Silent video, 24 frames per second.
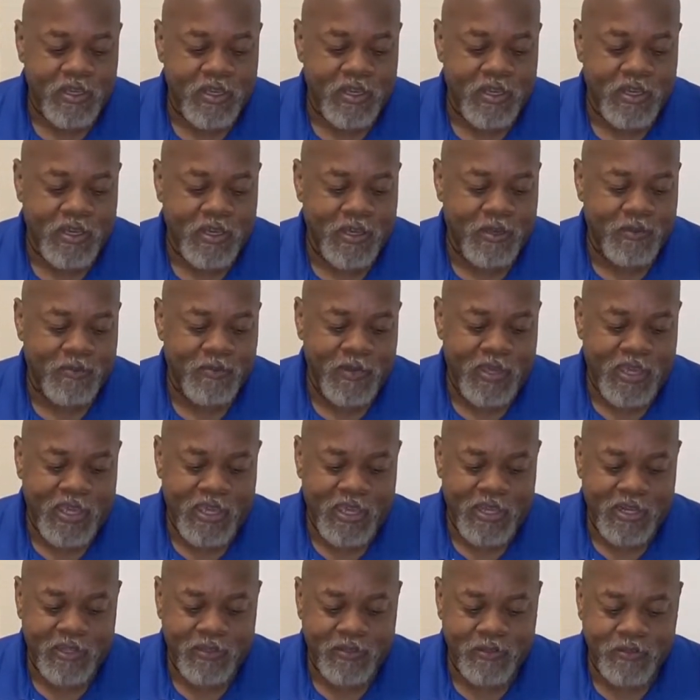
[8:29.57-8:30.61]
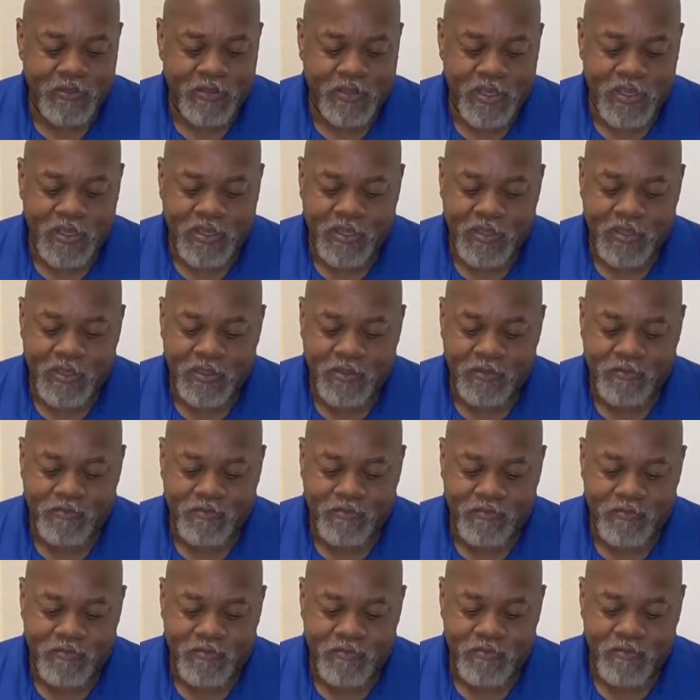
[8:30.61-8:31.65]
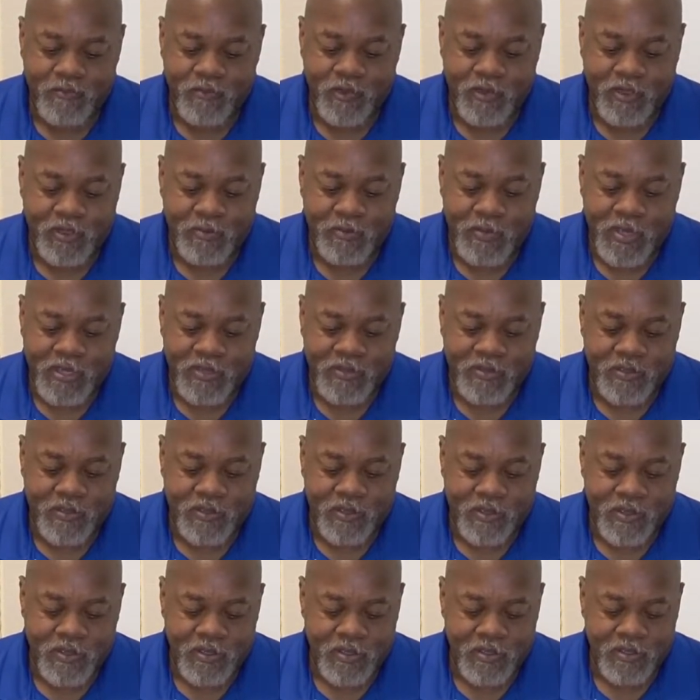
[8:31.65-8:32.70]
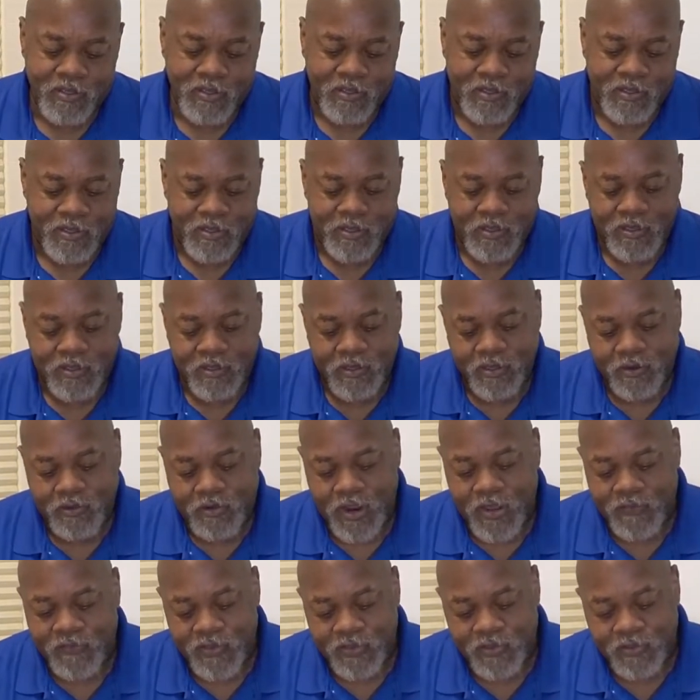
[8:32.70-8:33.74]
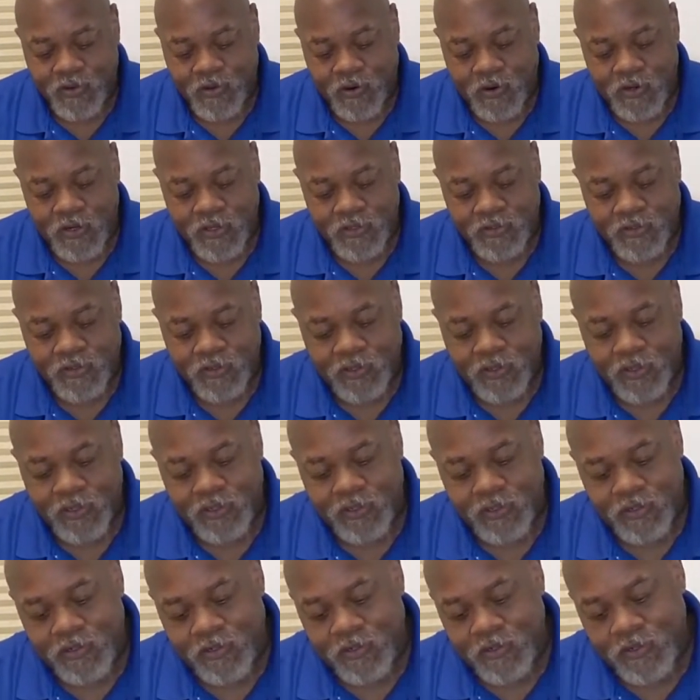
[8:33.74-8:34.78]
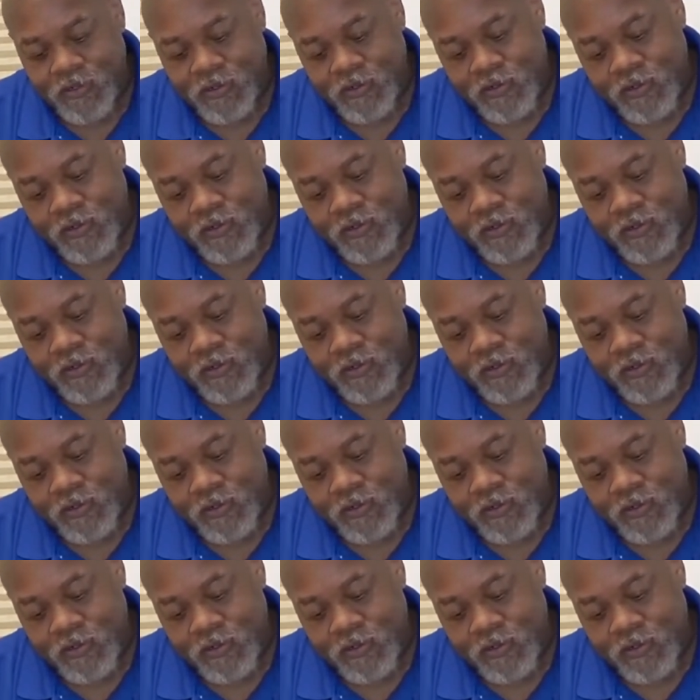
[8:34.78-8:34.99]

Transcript: And it looks like a really basic graphics card installation